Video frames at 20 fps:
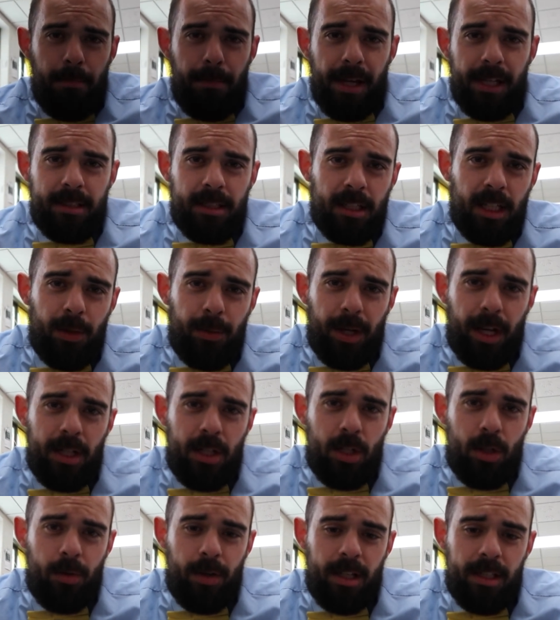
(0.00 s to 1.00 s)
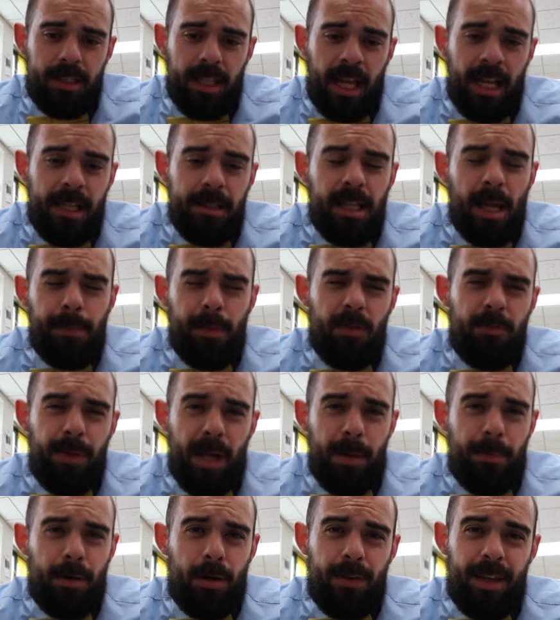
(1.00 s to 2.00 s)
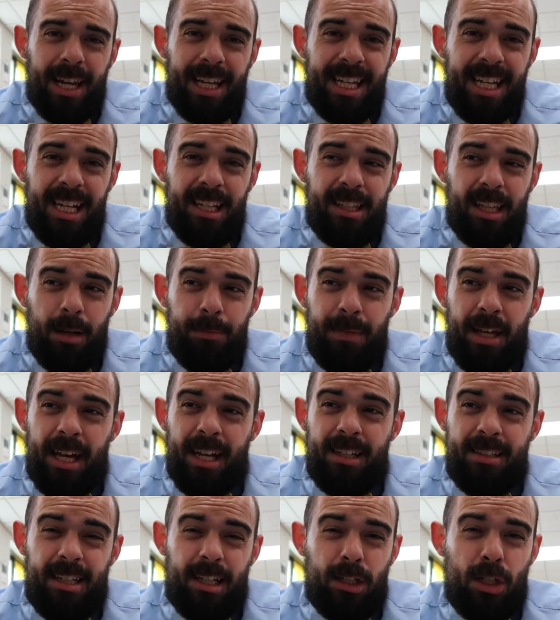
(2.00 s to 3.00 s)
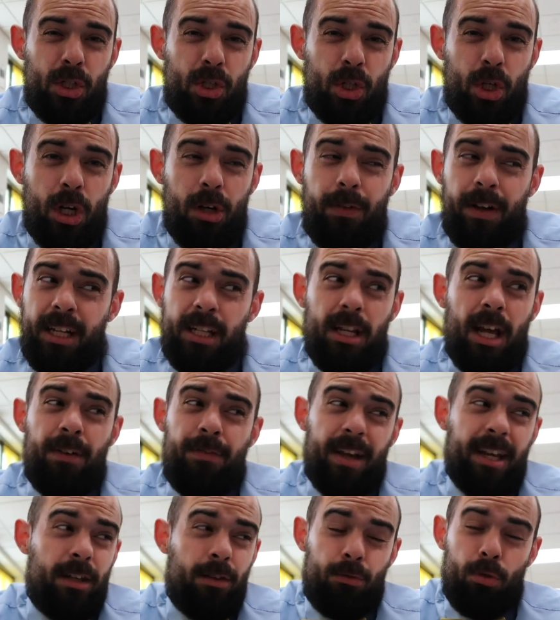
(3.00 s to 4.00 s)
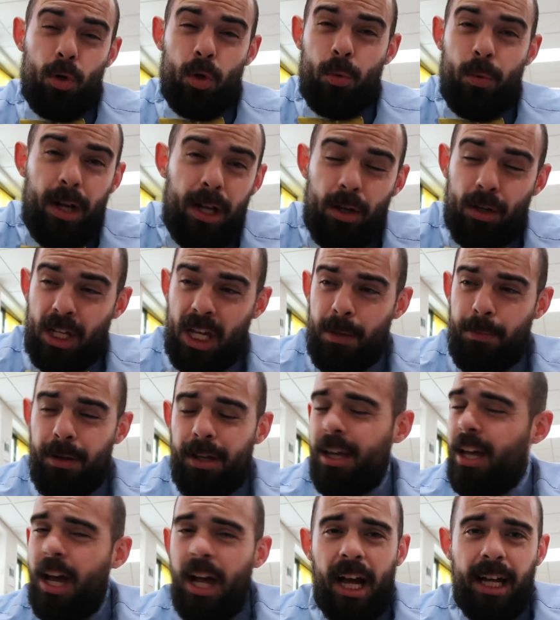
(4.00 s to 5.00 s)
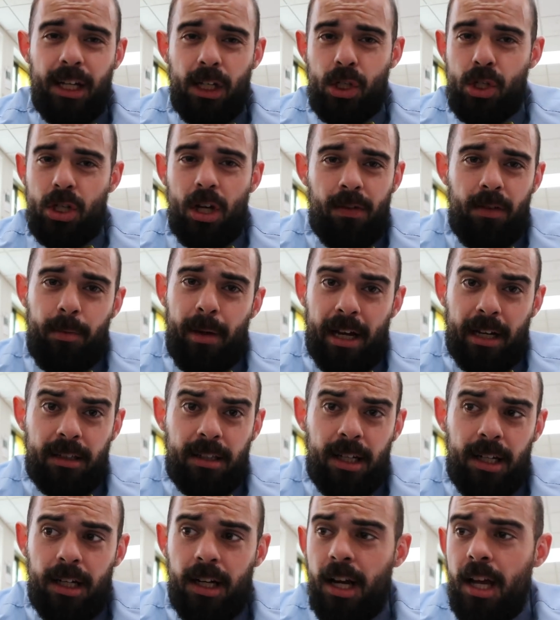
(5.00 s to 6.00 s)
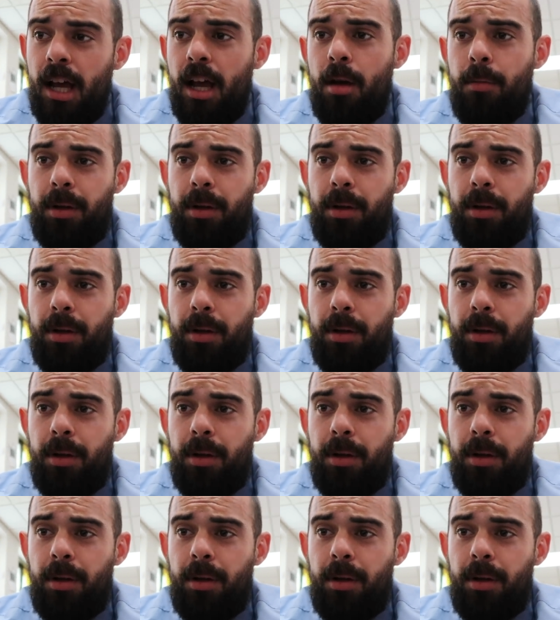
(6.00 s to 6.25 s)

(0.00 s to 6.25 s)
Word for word: Basically what I do is any type of paper that I get that I'm not exactly sure if I need, if I can throw it away or keep it, I just shove it back there.